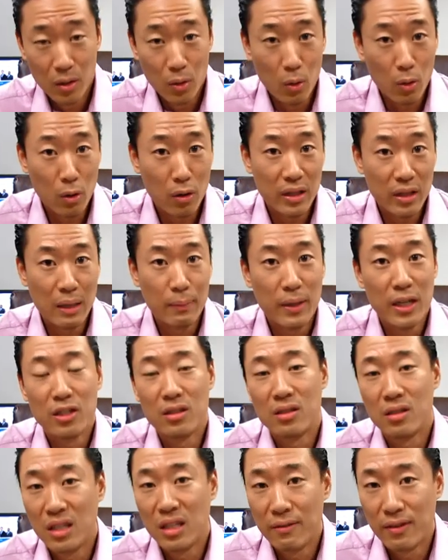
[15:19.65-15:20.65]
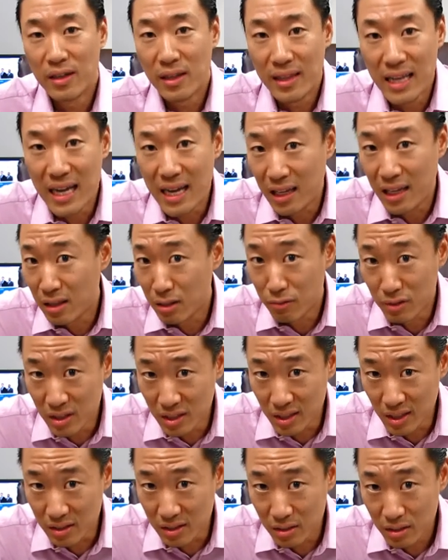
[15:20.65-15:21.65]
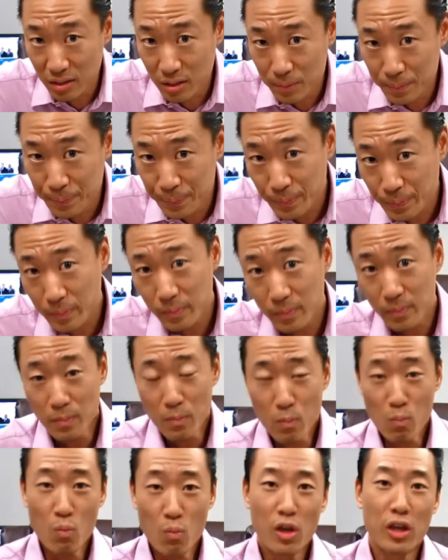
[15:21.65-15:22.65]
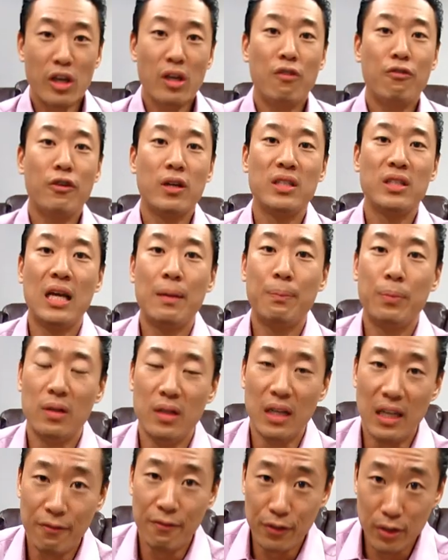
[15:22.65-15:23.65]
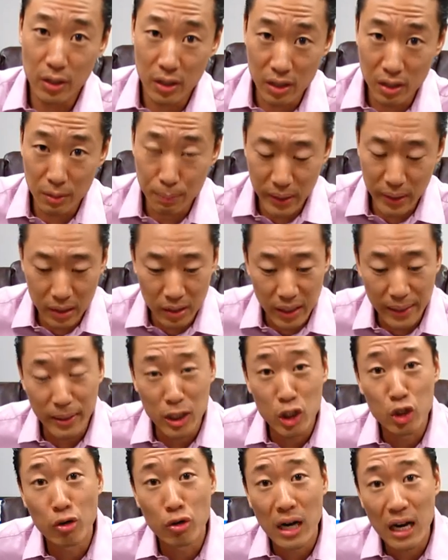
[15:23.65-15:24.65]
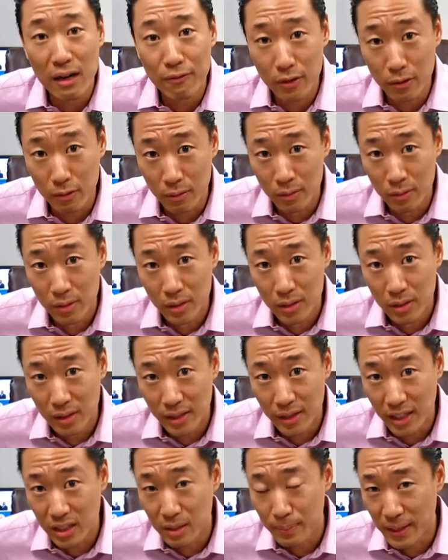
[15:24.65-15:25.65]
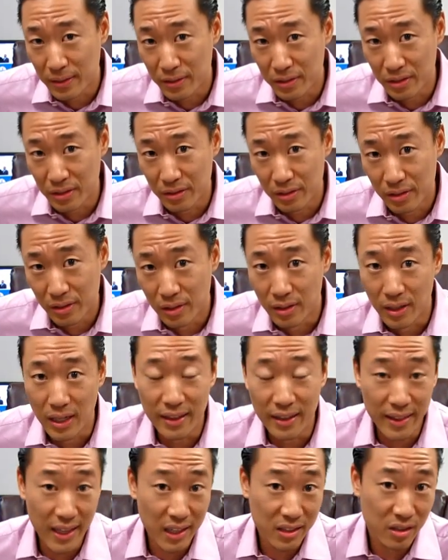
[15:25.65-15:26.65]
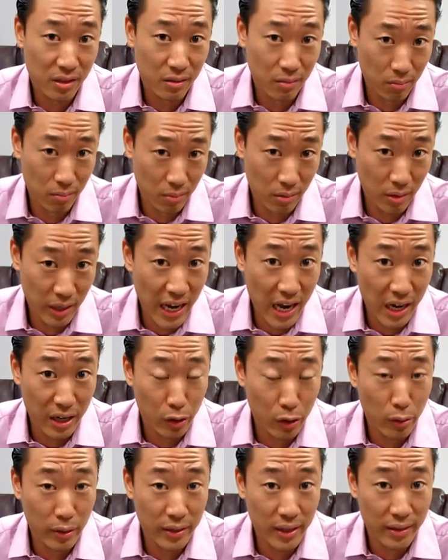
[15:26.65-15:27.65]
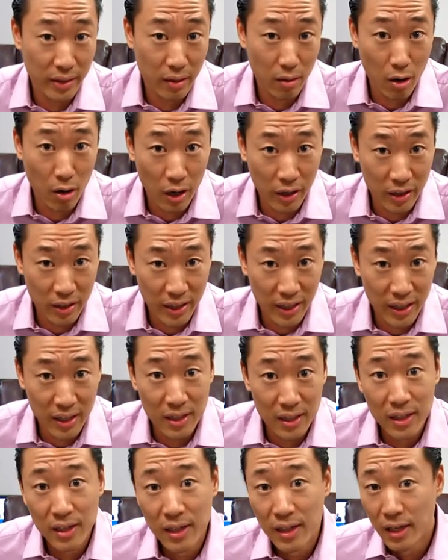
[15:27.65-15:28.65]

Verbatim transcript: or they might just leave it at that at the receipts. You know, for example, if you're going to be claiming travel expenses, and that's a category that they're auditing,